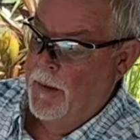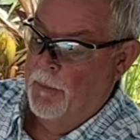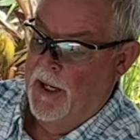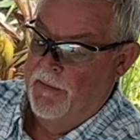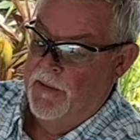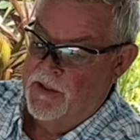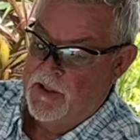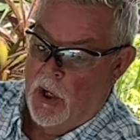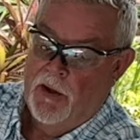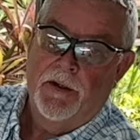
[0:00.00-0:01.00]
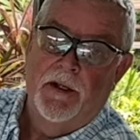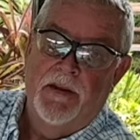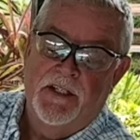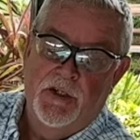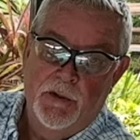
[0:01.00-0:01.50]
but the salt
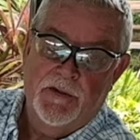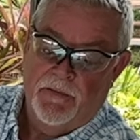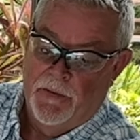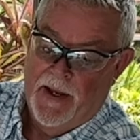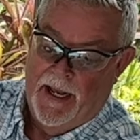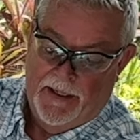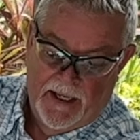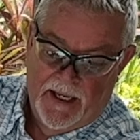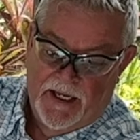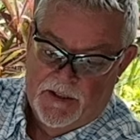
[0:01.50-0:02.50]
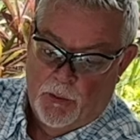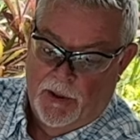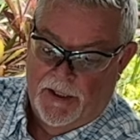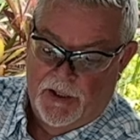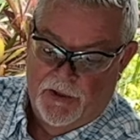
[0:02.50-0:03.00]
that's used for that is
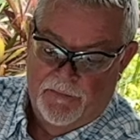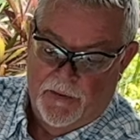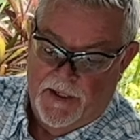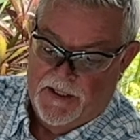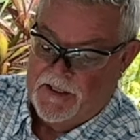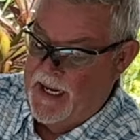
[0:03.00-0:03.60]
really good for this.